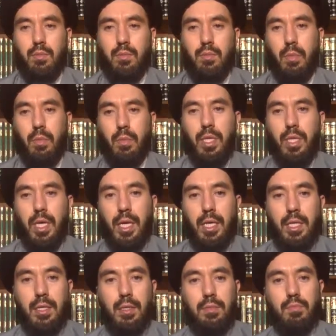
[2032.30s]
some people,
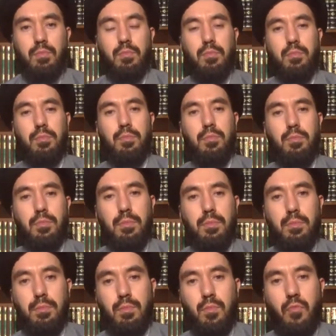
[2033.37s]
they,
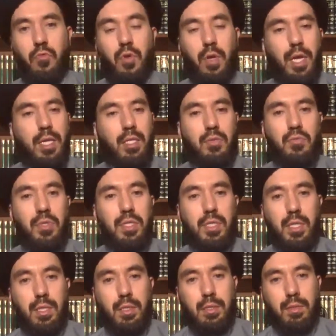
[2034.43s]
for any
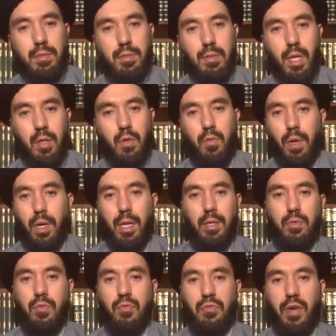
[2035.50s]
reason, they don't want to
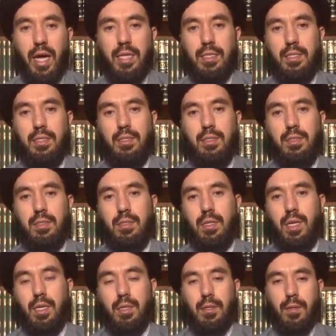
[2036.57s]
do fast,
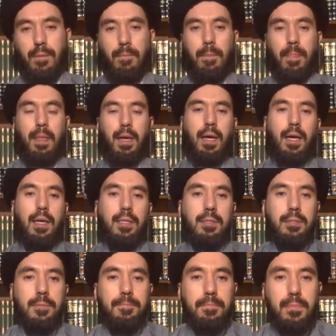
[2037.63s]
right?
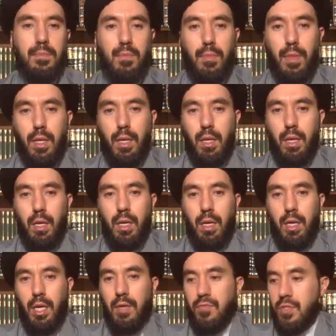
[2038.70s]
And
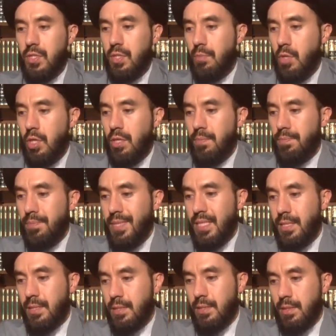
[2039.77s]
if someone
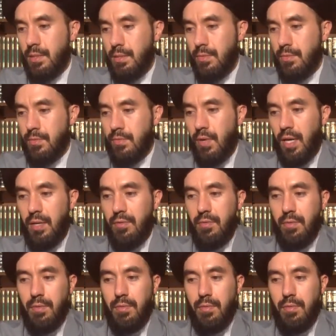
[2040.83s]
miss one